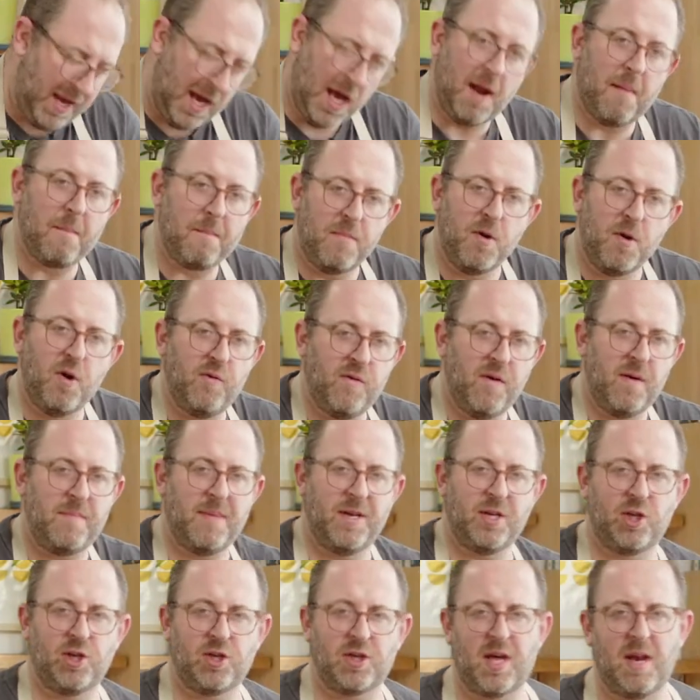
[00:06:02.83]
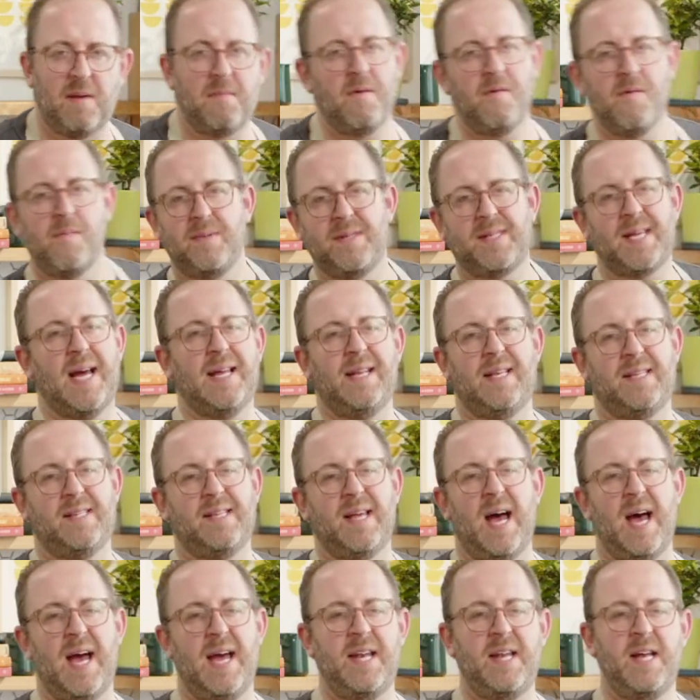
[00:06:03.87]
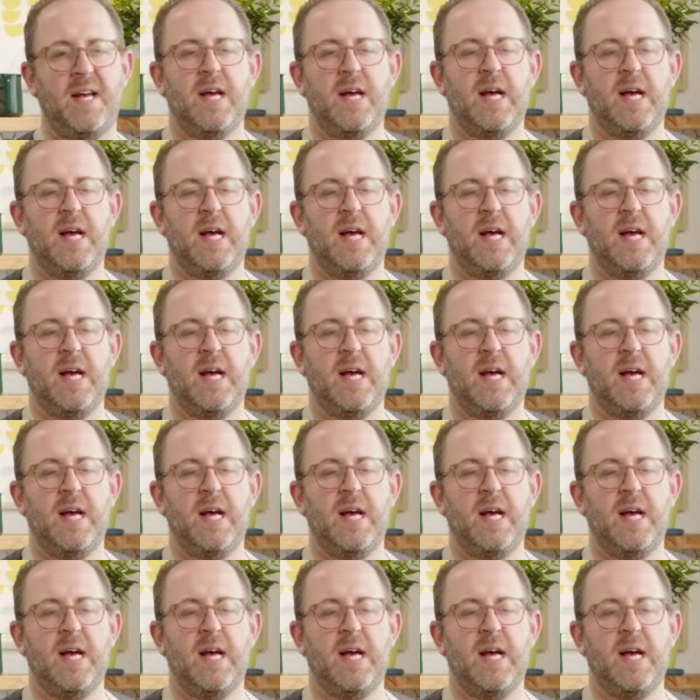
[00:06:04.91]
gonna move them, it's just gonna move them side to side.